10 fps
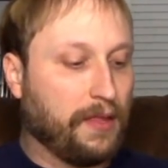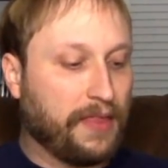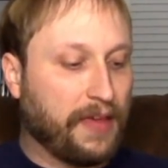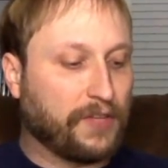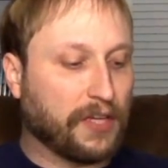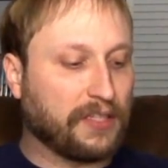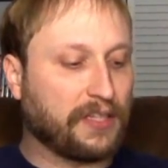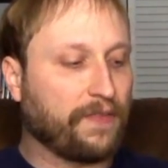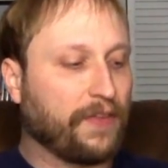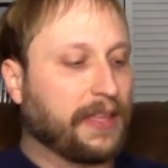They've done
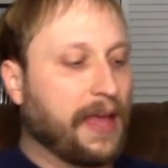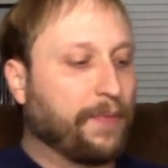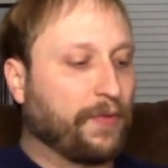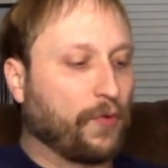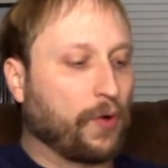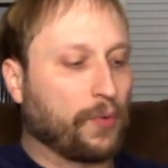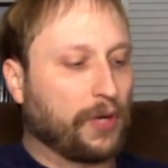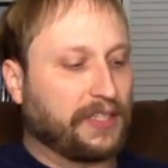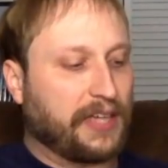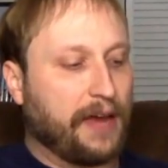stuff like that before where
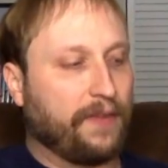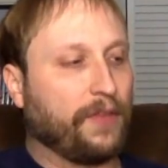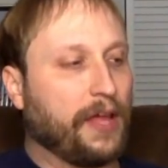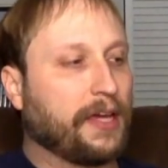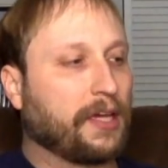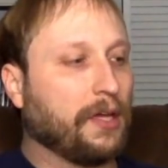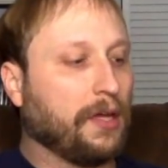it's kind of like